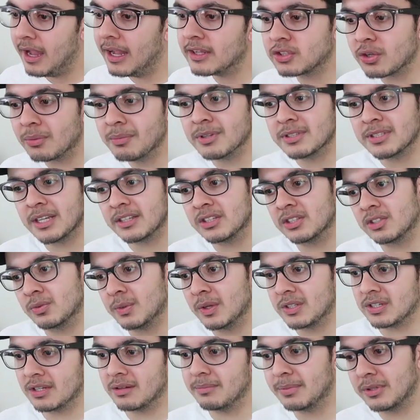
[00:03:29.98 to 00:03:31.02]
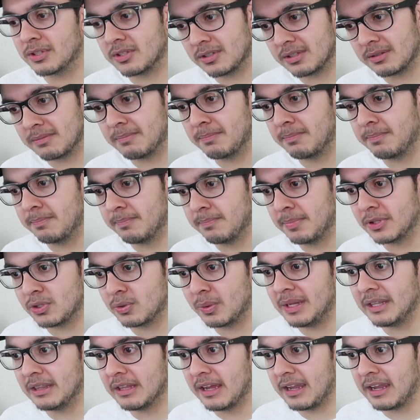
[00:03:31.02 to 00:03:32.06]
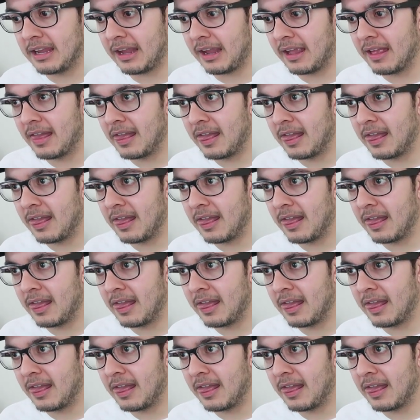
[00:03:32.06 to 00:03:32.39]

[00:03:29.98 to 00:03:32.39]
It's almost like switching between like